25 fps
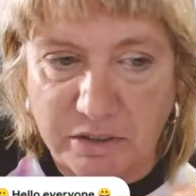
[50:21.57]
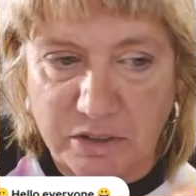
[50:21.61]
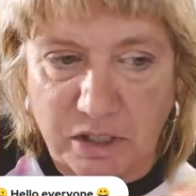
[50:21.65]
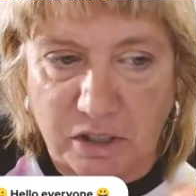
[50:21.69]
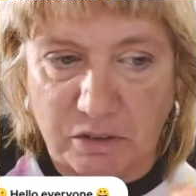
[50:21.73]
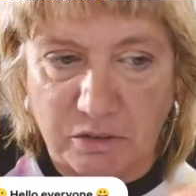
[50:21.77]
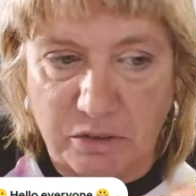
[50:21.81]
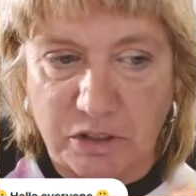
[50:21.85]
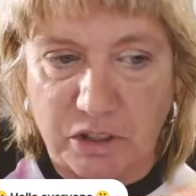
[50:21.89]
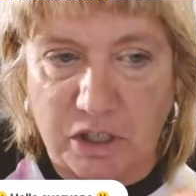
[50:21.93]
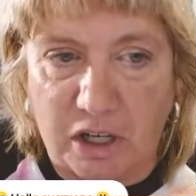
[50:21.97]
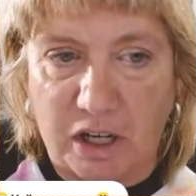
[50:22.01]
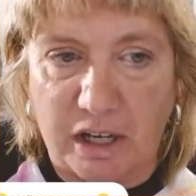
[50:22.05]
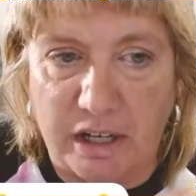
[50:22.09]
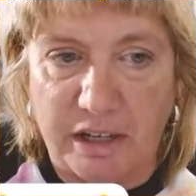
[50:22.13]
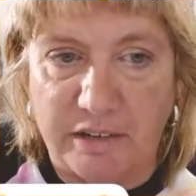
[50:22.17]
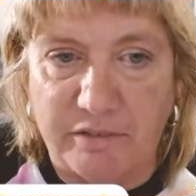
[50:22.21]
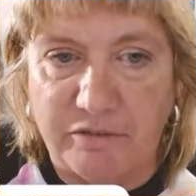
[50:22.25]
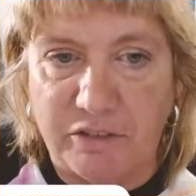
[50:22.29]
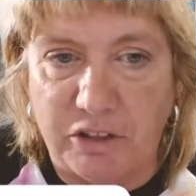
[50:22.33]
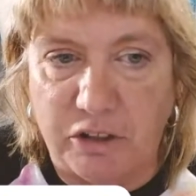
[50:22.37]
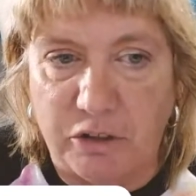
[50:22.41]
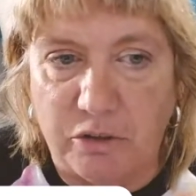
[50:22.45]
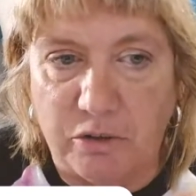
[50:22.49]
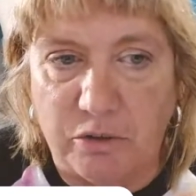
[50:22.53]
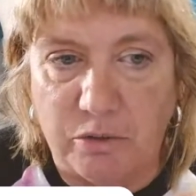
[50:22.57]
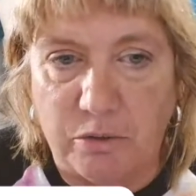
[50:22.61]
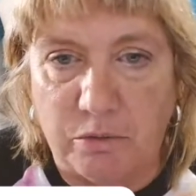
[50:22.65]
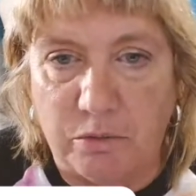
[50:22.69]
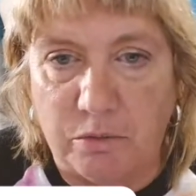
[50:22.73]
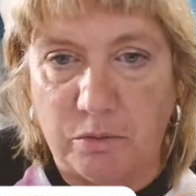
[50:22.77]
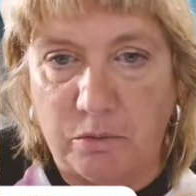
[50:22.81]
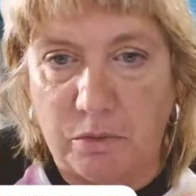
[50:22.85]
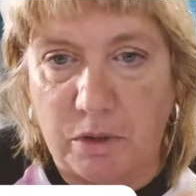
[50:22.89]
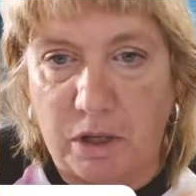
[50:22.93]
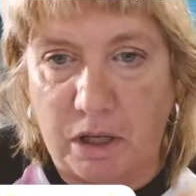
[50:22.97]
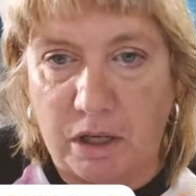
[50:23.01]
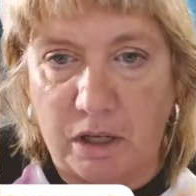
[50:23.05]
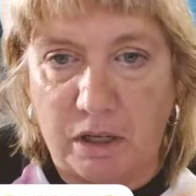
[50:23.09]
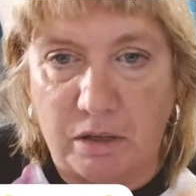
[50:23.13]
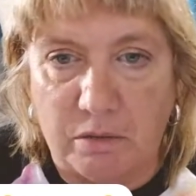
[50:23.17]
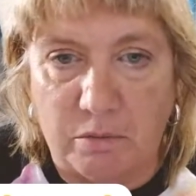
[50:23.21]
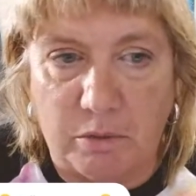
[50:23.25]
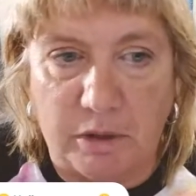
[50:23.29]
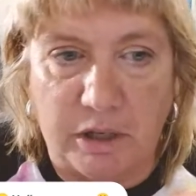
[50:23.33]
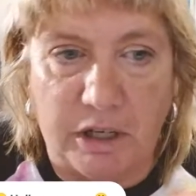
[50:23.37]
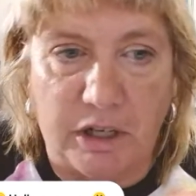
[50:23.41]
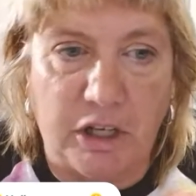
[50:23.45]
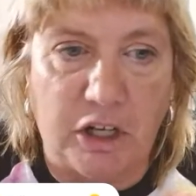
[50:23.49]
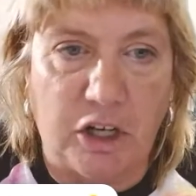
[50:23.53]
So, Dawn, if you uh,
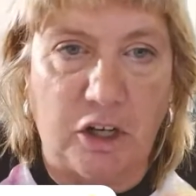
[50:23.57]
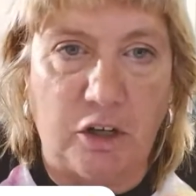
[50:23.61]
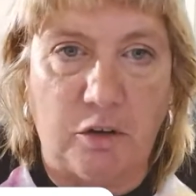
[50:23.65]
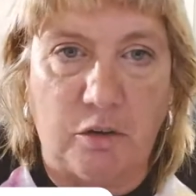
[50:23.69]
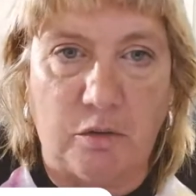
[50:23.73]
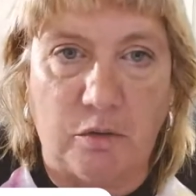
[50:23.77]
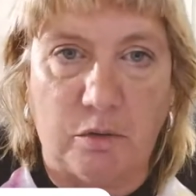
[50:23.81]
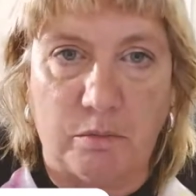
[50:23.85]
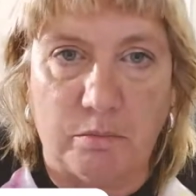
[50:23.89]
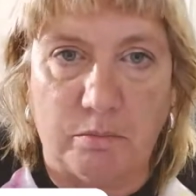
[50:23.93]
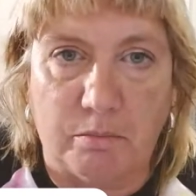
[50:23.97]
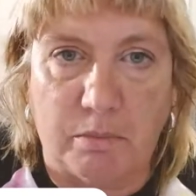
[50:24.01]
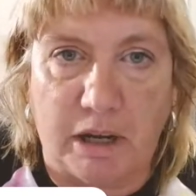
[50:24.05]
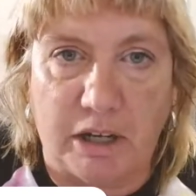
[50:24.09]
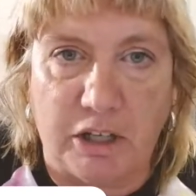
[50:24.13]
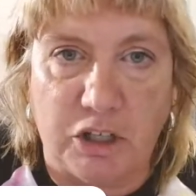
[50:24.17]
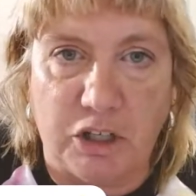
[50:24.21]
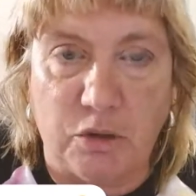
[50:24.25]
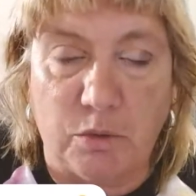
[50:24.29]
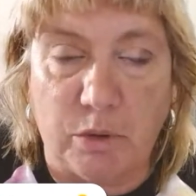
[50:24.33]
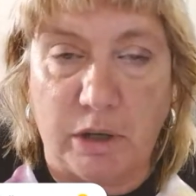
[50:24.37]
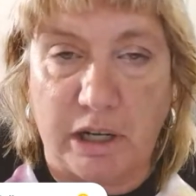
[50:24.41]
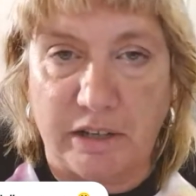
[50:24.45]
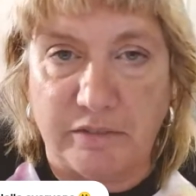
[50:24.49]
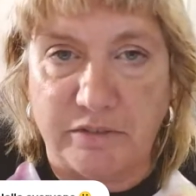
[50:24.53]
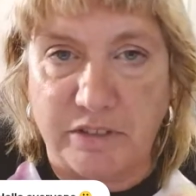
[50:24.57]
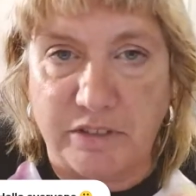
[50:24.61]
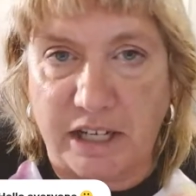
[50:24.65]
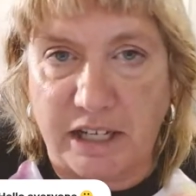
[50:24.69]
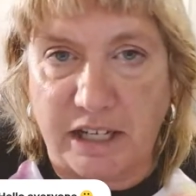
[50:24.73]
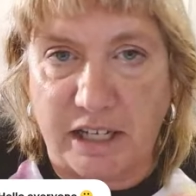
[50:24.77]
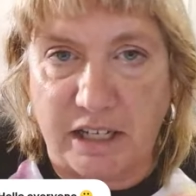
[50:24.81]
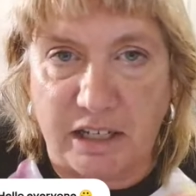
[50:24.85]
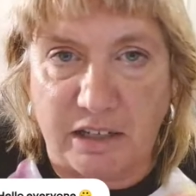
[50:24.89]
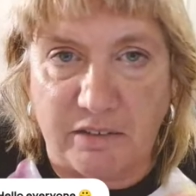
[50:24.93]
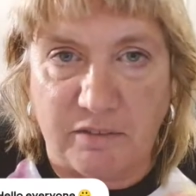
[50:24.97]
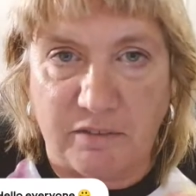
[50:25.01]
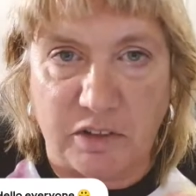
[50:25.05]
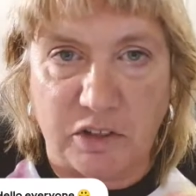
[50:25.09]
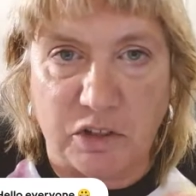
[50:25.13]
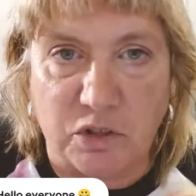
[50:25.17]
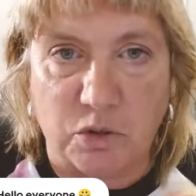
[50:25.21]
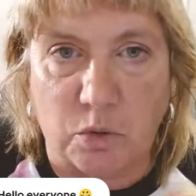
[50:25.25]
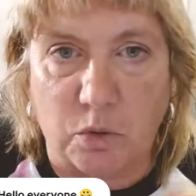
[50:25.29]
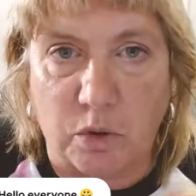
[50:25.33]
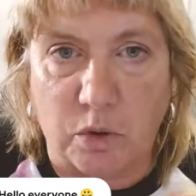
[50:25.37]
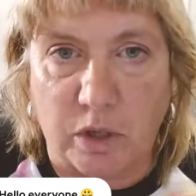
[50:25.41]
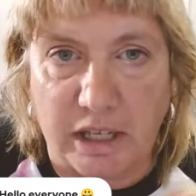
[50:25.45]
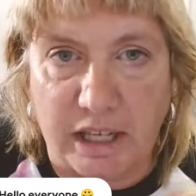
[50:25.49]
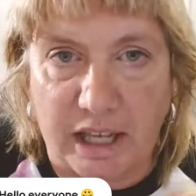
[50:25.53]
want to know my new way of taking
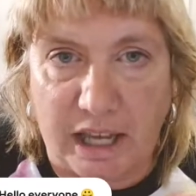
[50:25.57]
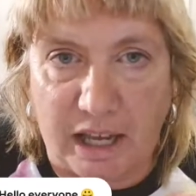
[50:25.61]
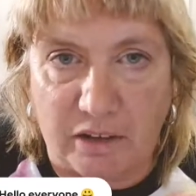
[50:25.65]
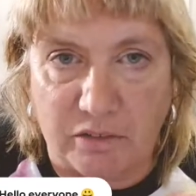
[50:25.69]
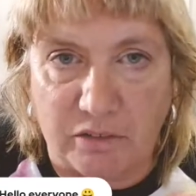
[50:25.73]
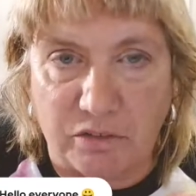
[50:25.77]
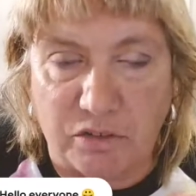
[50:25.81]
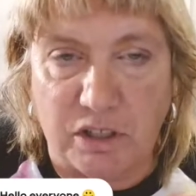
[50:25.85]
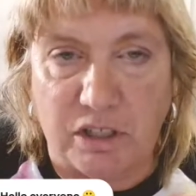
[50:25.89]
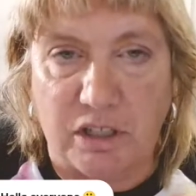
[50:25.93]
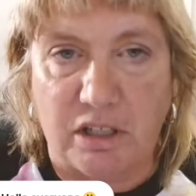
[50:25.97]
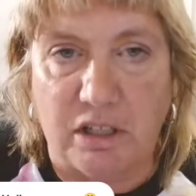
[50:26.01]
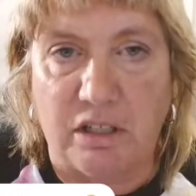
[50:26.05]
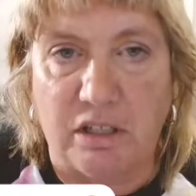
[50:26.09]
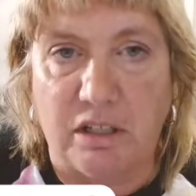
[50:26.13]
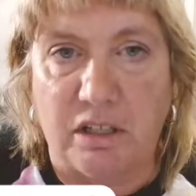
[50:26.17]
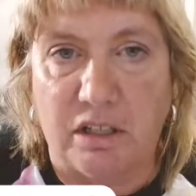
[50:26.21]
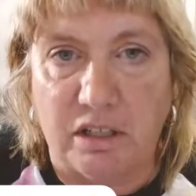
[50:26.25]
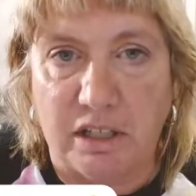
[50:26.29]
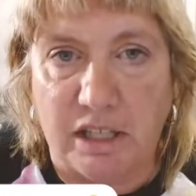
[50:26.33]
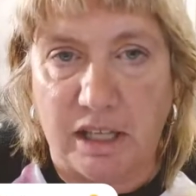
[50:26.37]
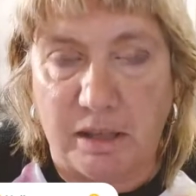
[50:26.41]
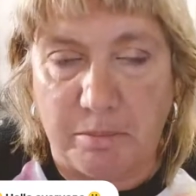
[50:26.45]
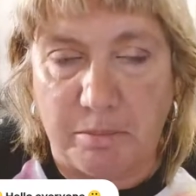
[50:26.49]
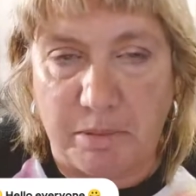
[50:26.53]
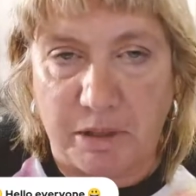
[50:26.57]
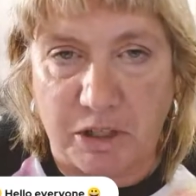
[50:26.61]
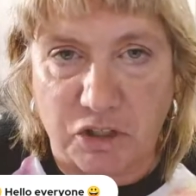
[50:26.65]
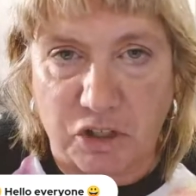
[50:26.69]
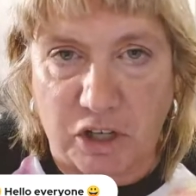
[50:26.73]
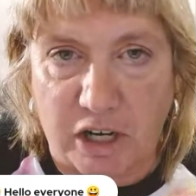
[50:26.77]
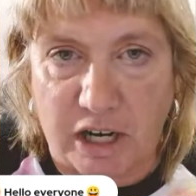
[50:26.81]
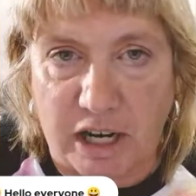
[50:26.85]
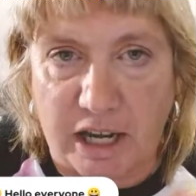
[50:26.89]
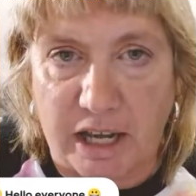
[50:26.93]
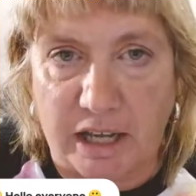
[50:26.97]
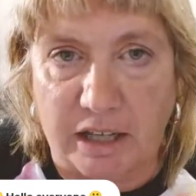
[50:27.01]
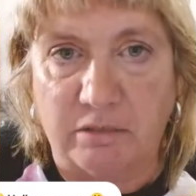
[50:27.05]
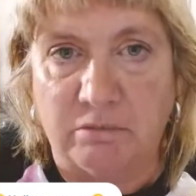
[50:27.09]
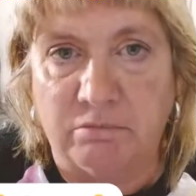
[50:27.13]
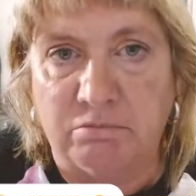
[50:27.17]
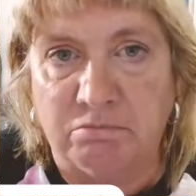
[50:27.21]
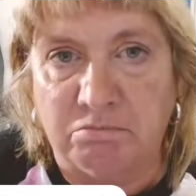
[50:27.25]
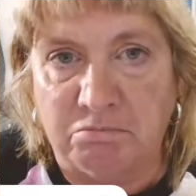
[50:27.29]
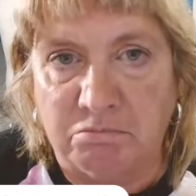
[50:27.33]
inventory, counting, and keeping track,